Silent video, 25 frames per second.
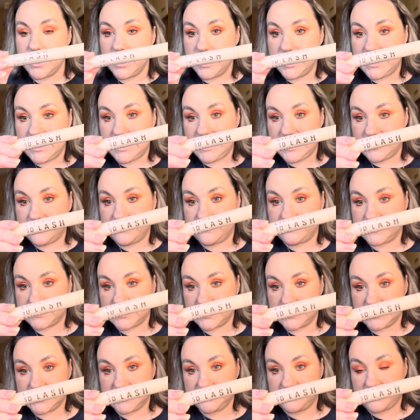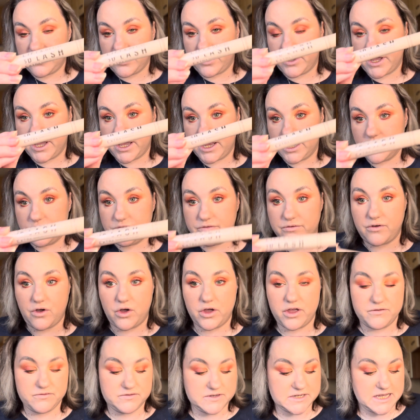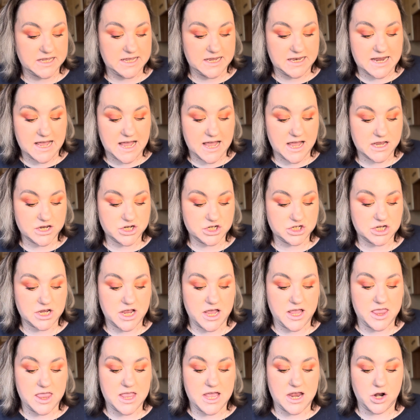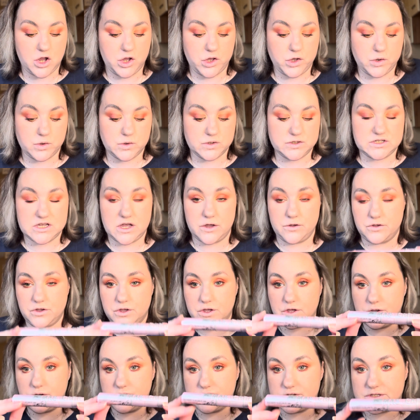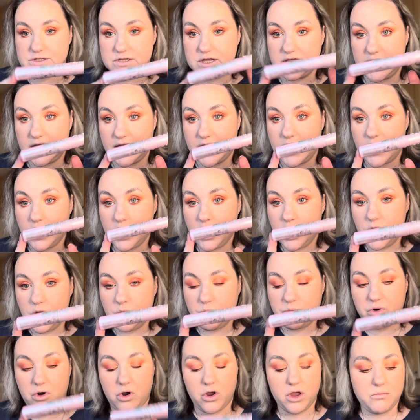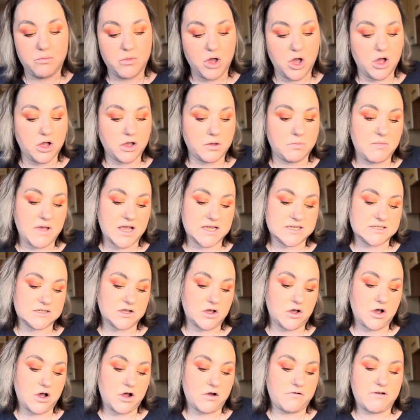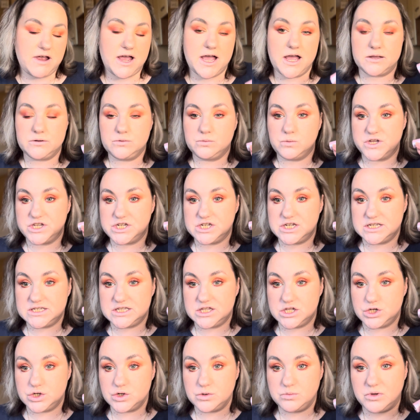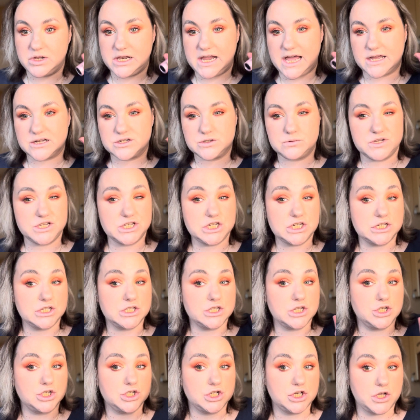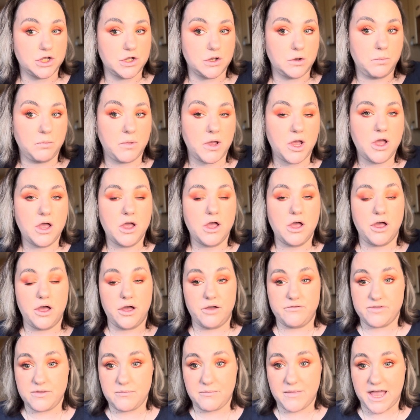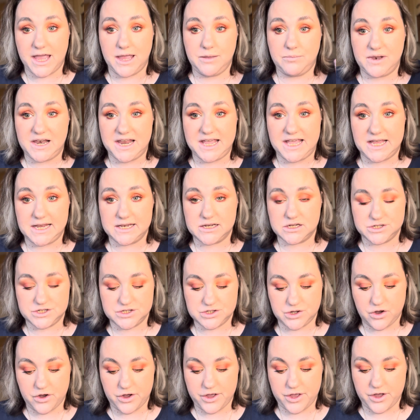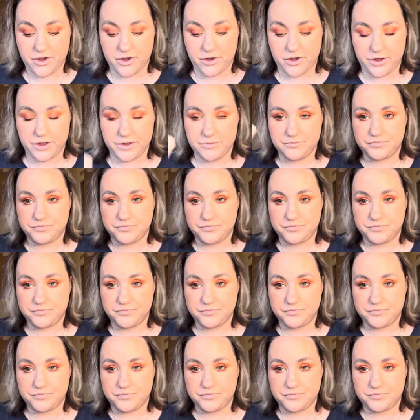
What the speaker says: Lift and Define 5D Lash, and then I also used the Primark mascara, which is the double act, which is the dupe of the Maybelline Sky High.